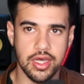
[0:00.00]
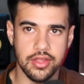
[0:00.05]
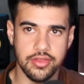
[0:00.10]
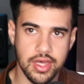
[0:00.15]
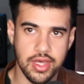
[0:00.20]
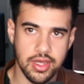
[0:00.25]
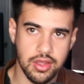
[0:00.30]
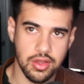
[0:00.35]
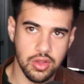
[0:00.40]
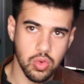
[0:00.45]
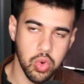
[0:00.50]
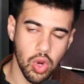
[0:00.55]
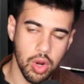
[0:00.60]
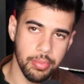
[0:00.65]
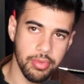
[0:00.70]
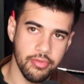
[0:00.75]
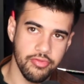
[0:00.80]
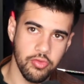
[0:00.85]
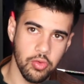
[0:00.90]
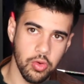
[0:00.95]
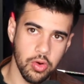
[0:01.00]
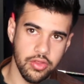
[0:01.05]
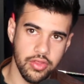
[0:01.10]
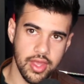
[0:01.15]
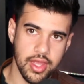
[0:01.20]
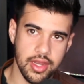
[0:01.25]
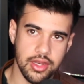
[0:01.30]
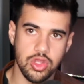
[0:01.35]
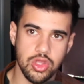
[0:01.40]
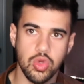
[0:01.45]
the quote before
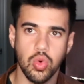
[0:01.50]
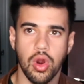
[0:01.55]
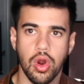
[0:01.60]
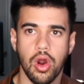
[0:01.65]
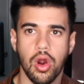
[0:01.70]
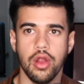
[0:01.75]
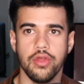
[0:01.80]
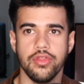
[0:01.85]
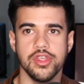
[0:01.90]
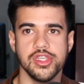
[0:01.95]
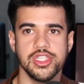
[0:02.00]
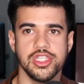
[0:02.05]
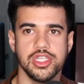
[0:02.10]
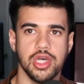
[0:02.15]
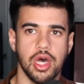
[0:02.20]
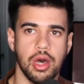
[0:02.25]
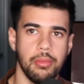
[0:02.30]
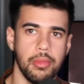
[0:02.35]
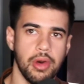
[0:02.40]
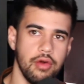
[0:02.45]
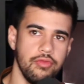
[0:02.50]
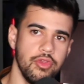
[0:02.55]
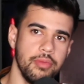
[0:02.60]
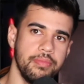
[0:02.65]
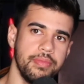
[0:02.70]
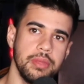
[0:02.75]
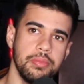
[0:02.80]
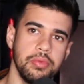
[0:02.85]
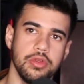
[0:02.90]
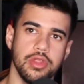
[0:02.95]
that you are the sum of the
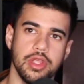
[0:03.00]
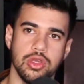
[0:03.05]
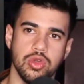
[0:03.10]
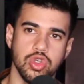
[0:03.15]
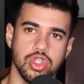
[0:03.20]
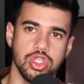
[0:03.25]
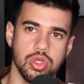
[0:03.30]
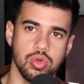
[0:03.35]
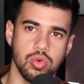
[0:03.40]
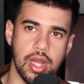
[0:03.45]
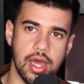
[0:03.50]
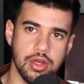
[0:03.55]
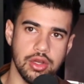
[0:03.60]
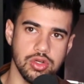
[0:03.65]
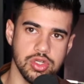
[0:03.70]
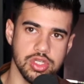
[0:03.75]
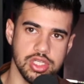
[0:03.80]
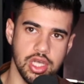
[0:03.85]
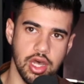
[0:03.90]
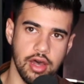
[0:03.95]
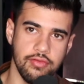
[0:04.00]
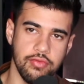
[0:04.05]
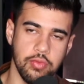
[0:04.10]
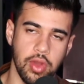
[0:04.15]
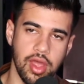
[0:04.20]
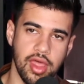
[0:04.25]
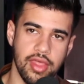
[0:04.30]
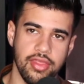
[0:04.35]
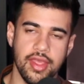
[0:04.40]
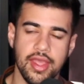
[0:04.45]
people that you surround yourself
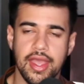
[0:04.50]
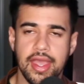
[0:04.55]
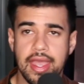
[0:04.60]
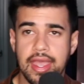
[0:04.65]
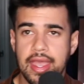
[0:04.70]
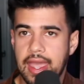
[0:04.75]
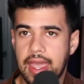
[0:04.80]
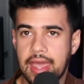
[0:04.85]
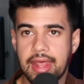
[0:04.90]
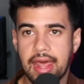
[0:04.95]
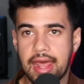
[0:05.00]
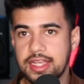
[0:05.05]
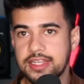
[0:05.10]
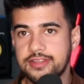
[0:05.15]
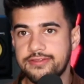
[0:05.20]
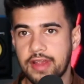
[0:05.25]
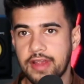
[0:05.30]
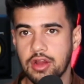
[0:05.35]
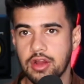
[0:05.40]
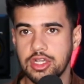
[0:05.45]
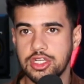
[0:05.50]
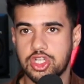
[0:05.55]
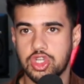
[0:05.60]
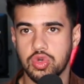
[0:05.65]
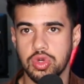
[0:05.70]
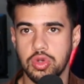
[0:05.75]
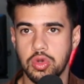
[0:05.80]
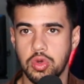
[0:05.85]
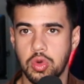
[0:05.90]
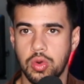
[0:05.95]
with and that is very
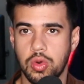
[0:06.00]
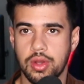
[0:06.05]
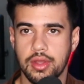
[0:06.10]
true